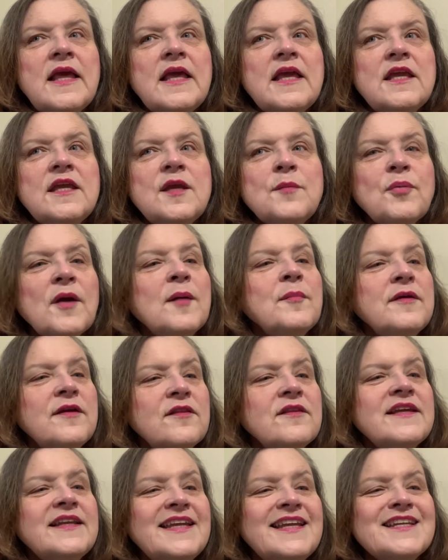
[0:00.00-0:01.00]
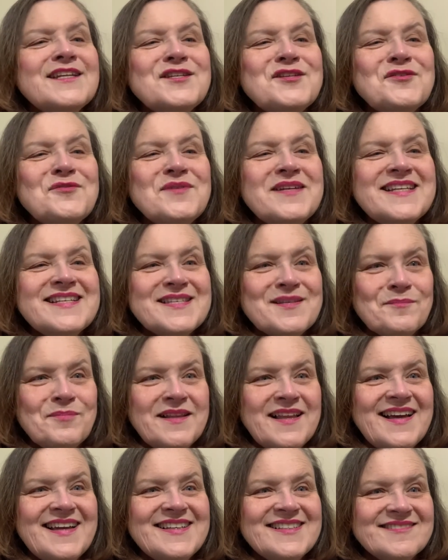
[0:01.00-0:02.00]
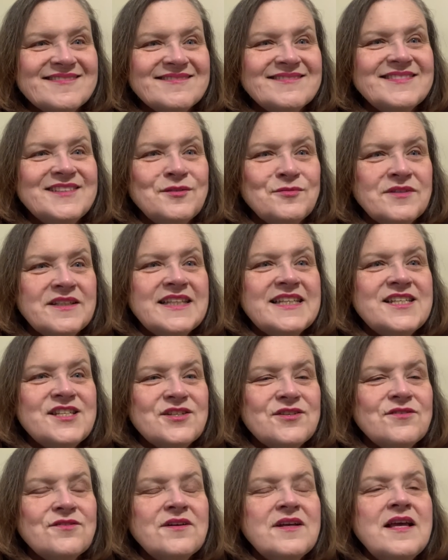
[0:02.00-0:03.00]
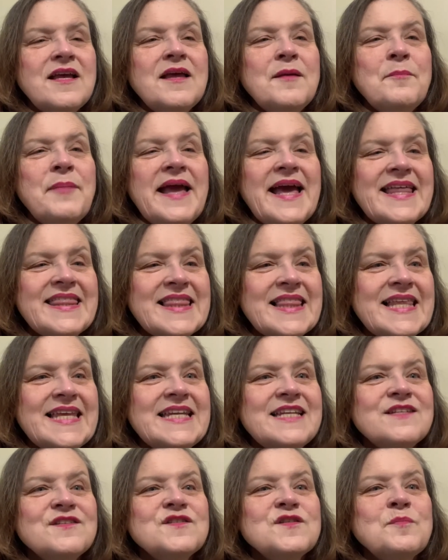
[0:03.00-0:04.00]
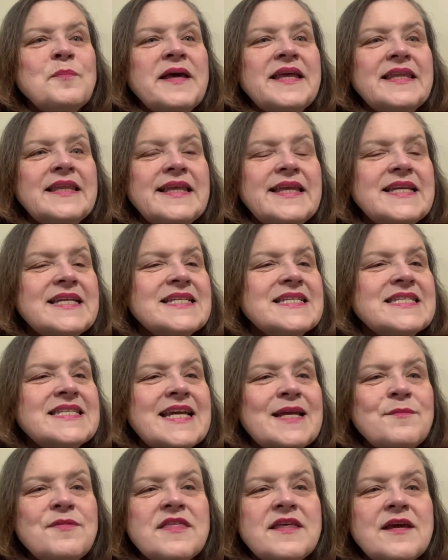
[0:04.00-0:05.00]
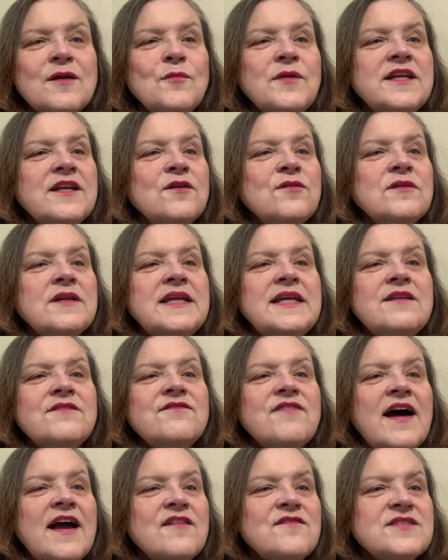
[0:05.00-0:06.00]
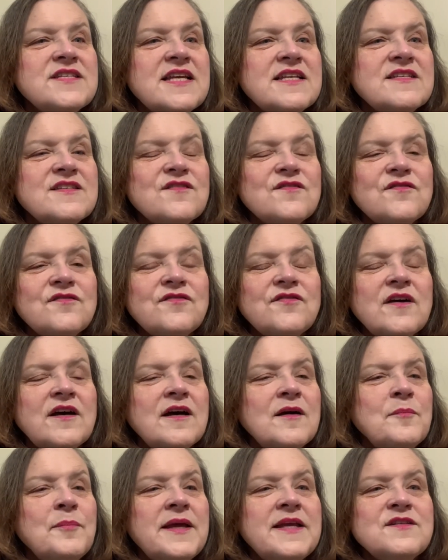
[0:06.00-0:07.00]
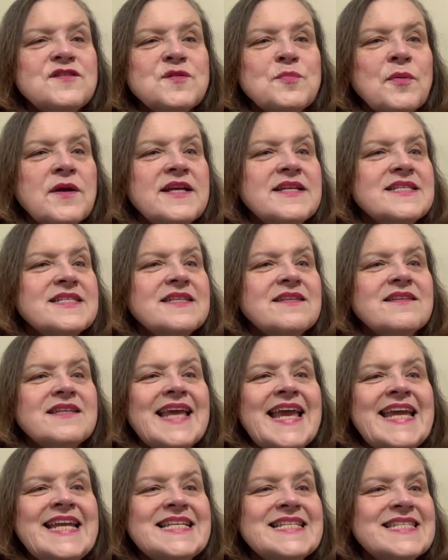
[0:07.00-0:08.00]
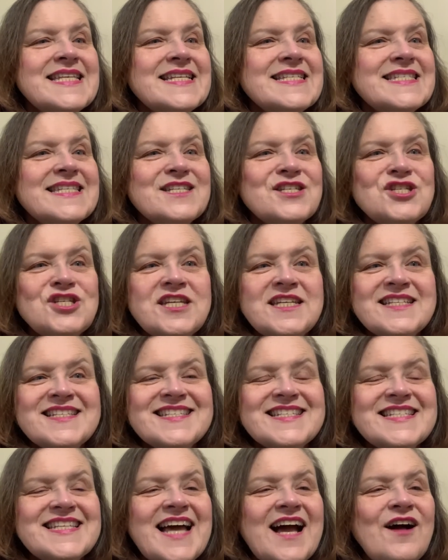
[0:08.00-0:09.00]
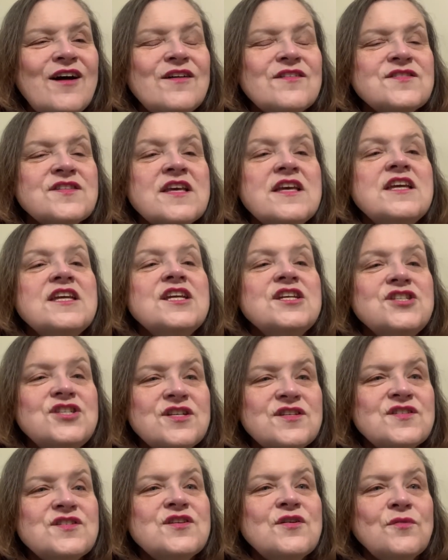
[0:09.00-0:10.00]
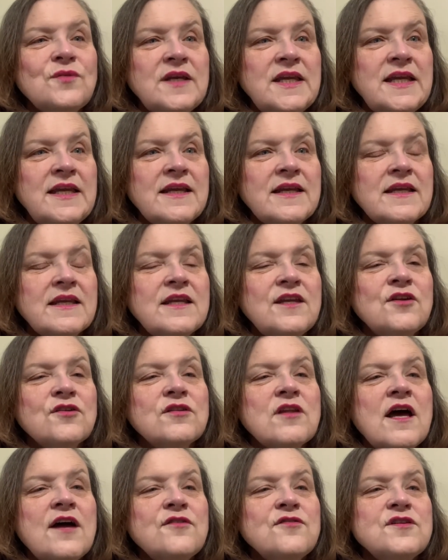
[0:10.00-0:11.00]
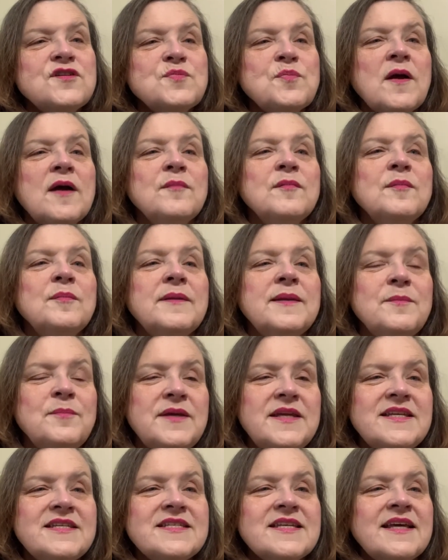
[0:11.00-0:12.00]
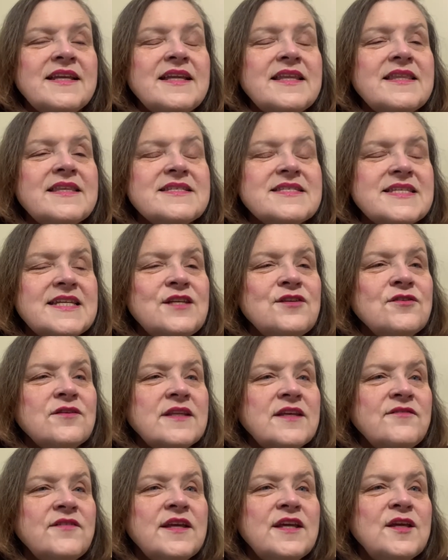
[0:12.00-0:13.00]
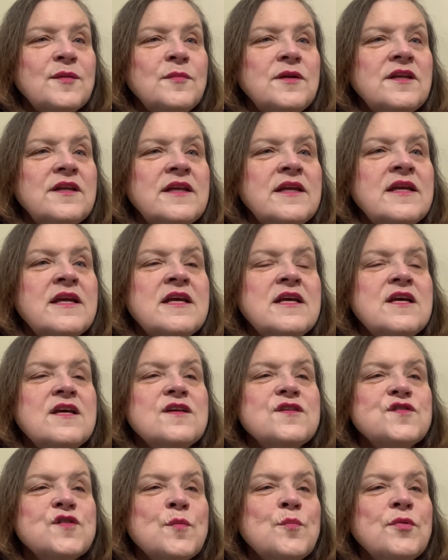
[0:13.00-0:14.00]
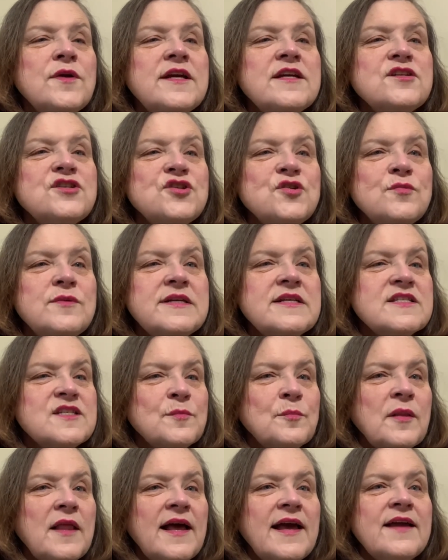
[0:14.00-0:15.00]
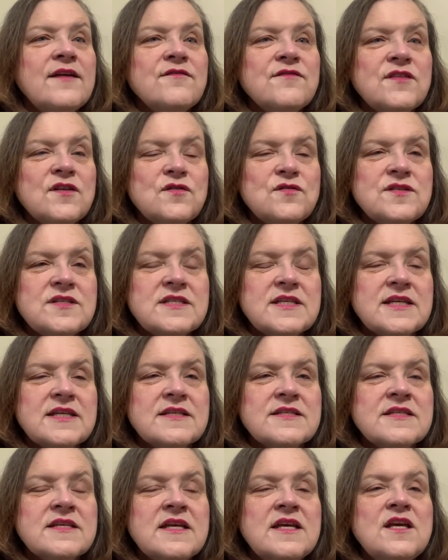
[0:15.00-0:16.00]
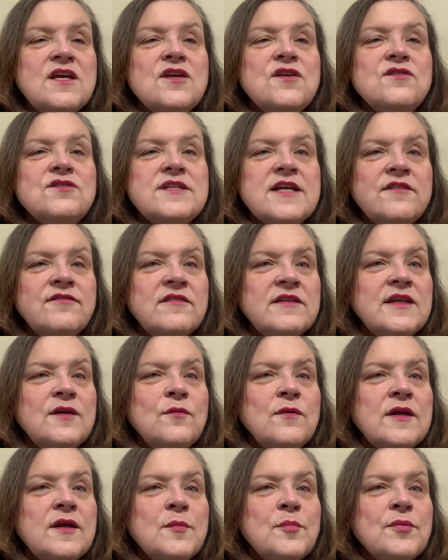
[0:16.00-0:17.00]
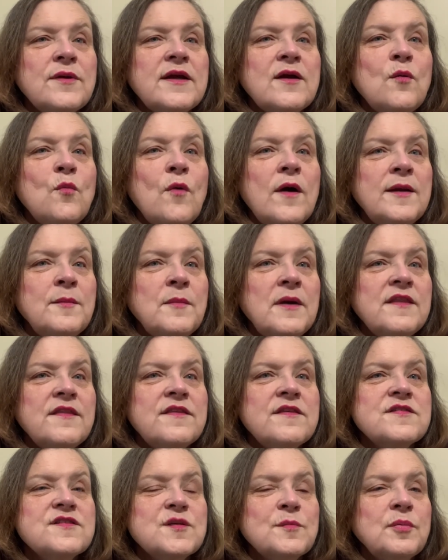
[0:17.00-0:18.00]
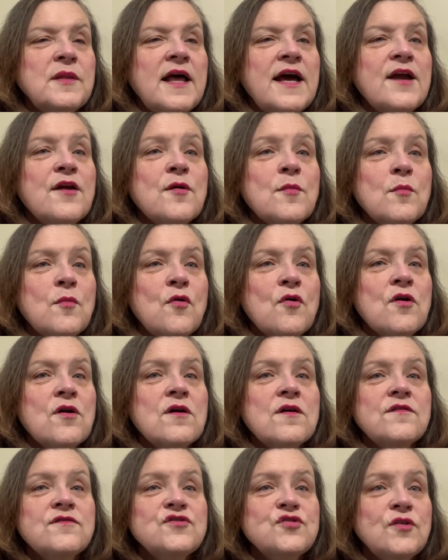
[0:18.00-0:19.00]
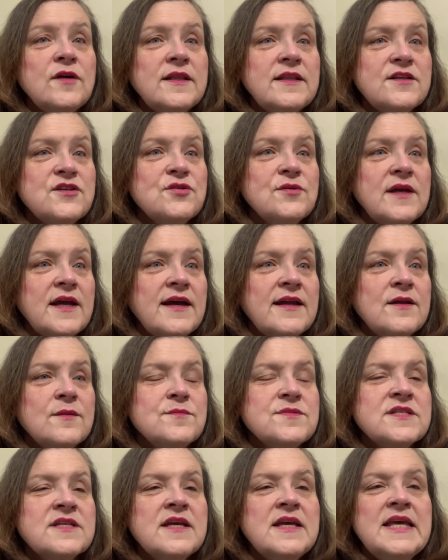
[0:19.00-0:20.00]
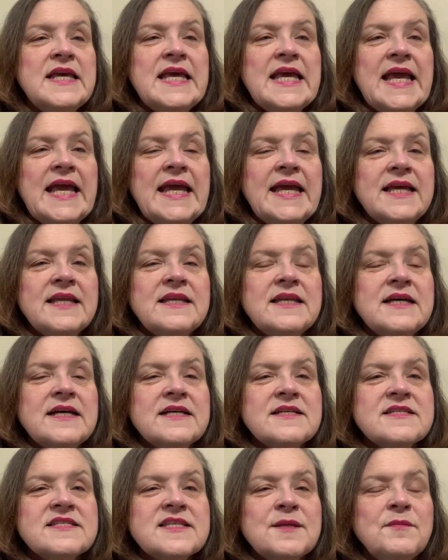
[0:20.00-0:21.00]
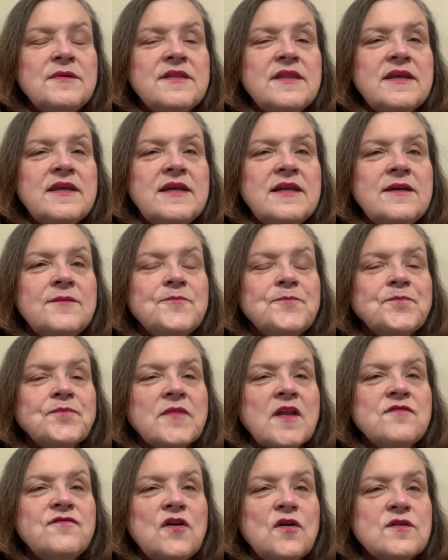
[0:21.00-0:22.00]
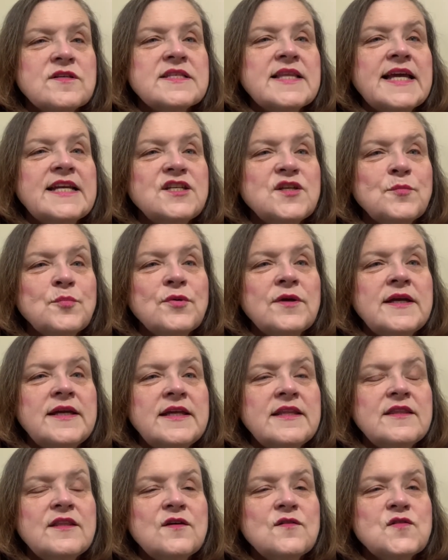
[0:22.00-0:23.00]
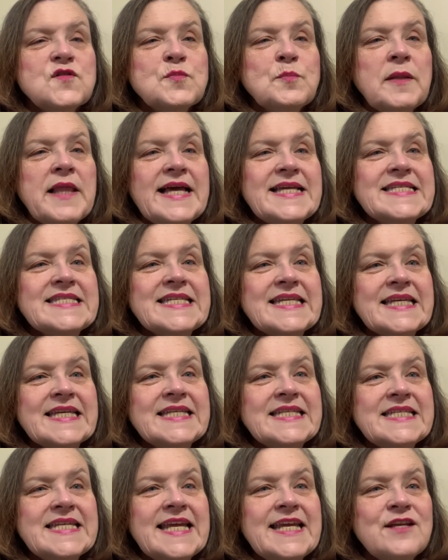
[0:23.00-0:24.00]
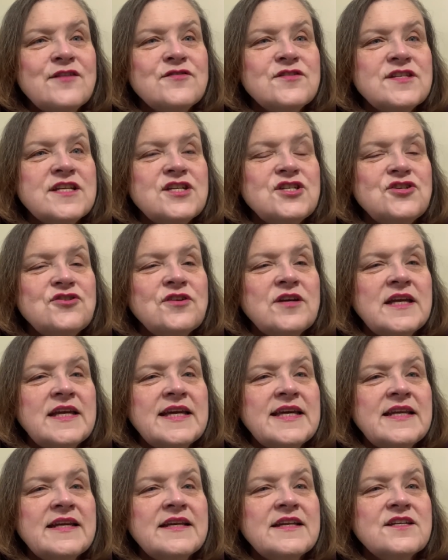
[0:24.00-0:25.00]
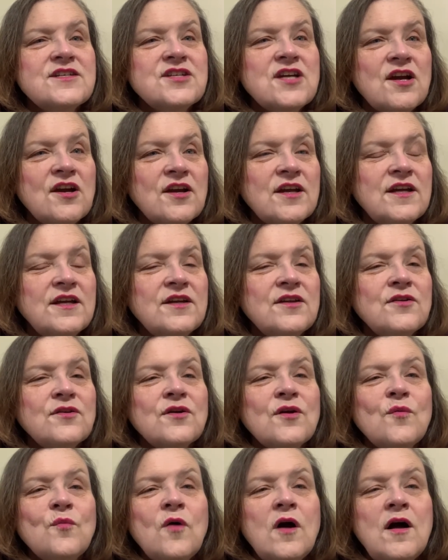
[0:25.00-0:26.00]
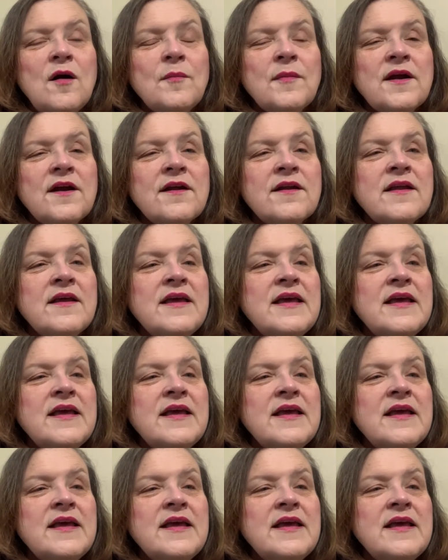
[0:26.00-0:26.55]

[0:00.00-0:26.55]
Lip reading: you probably only need a 2-week supply. You really do. Bath linens, bed linens, same thing. We don't need 5 sets of bedspreads and 8 sets of sheets and towels. You just don't need it. Your laundry's probably being done at the senior living community, so bring a 2-week supply of those things. You definitely want to bring a 1-month supply or more of toiletry items. And some of the folks like to bring in those plastic containers that you can get at a Target or a Walmart,